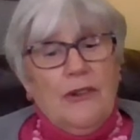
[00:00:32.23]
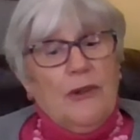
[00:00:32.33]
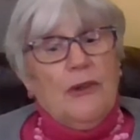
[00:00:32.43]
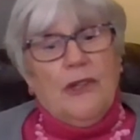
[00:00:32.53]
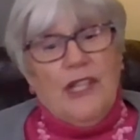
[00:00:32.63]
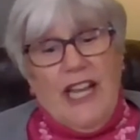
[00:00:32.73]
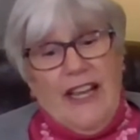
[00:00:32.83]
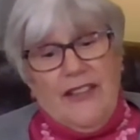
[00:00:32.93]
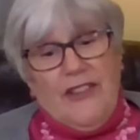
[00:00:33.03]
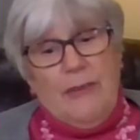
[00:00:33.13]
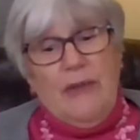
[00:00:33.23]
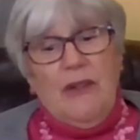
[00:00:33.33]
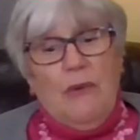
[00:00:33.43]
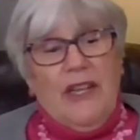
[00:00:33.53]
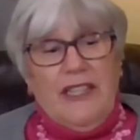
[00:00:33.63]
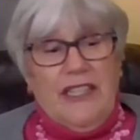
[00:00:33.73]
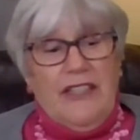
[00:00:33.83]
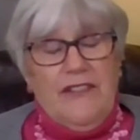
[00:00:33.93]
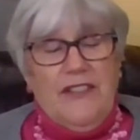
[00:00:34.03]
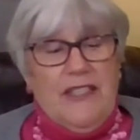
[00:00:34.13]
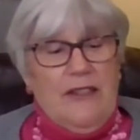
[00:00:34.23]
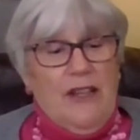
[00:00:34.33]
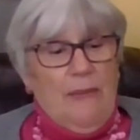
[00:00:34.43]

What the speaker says: Earl at the Midway lift and